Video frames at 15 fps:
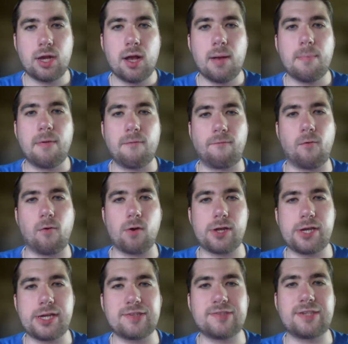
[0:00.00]
before
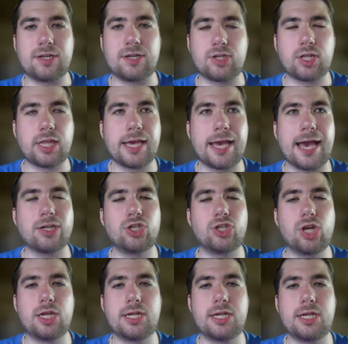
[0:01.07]
he essentially got
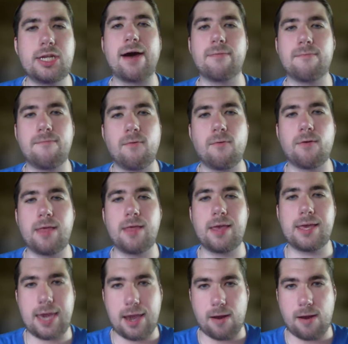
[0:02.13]
shut down for the
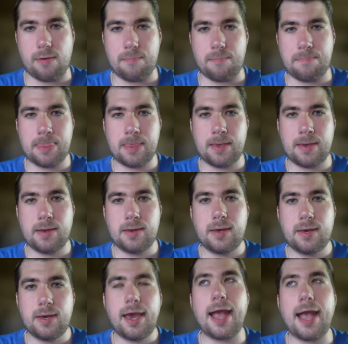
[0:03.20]
year.
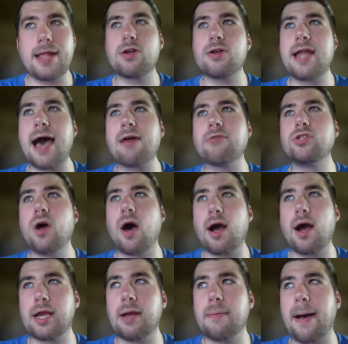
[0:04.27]
And you're now
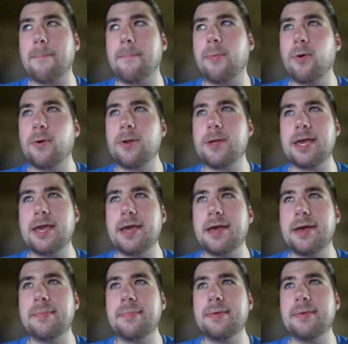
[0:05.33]
talking about putting
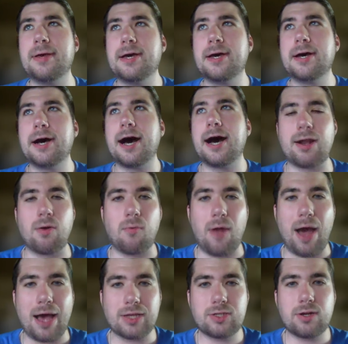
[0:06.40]
him on a
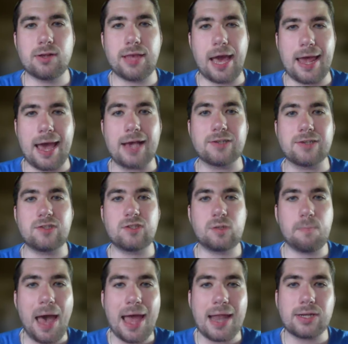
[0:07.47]
roster that has
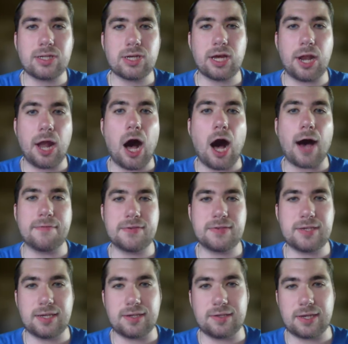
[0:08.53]
spent an
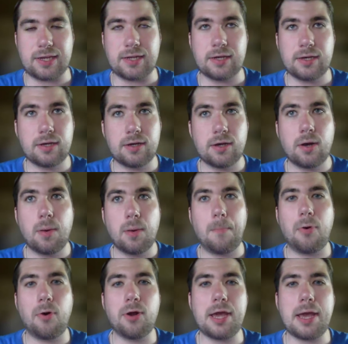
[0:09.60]
offseason
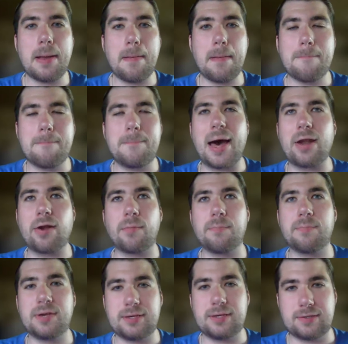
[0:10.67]
putting better
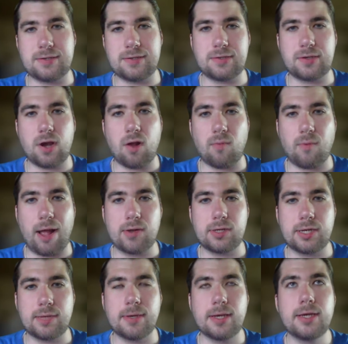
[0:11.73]
pieces around
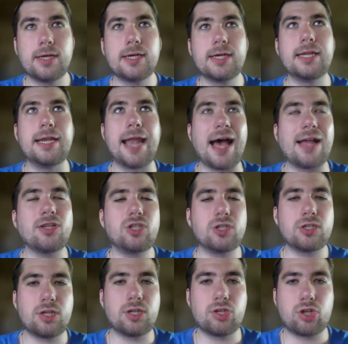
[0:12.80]
him, not
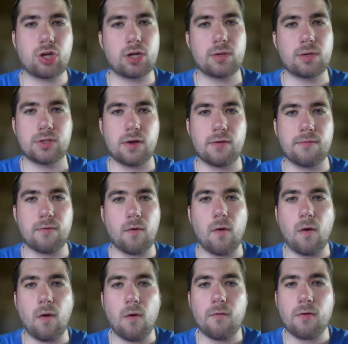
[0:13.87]
just in terms of
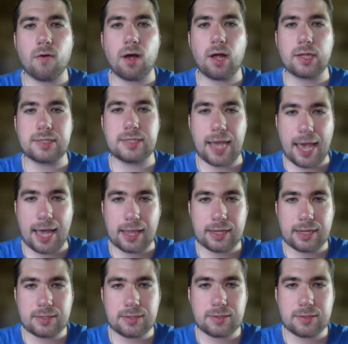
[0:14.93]
overall talent,